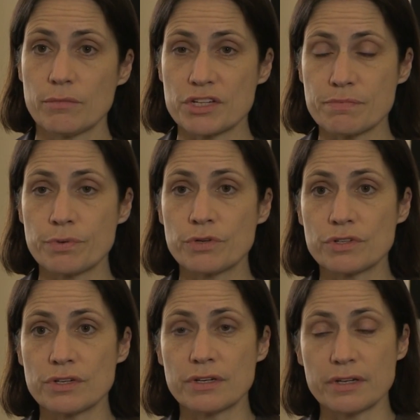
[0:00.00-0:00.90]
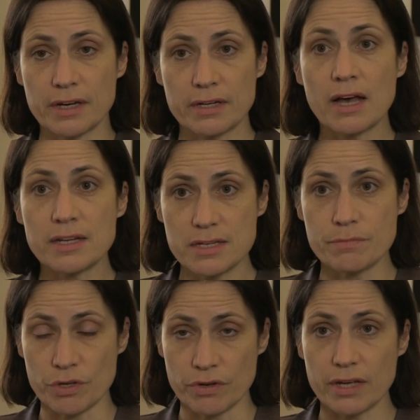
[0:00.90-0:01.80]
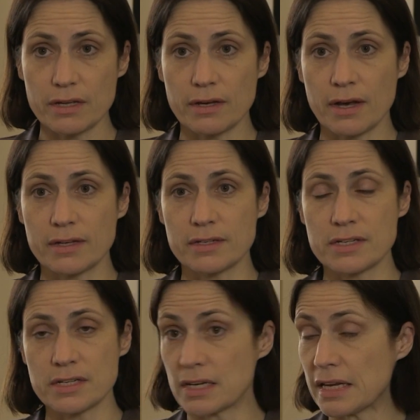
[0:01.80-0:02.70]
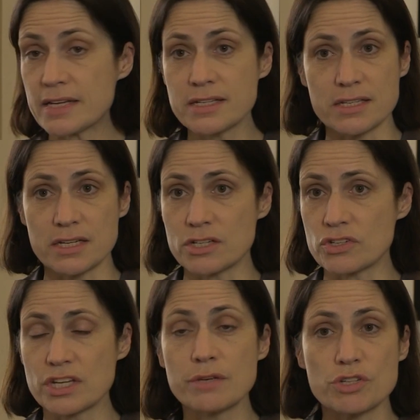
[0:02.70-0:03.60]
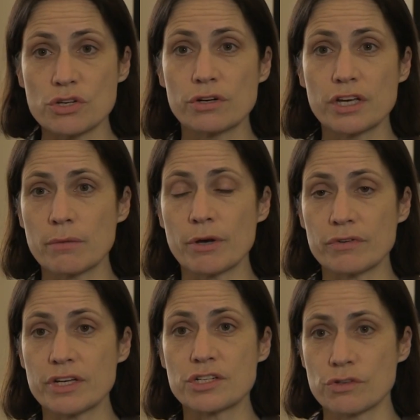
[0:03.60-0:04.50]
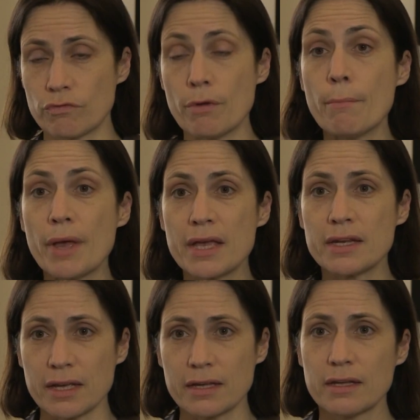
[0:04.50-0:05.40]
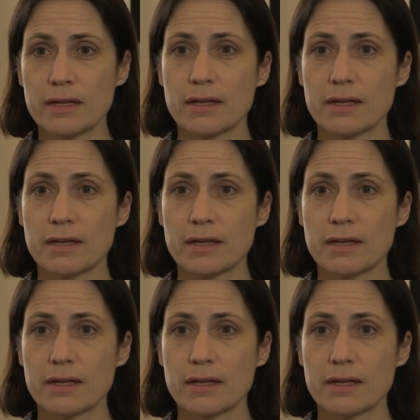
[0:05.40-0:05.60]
Because Putin at Munich and at later stages keeps talking about NATO remaining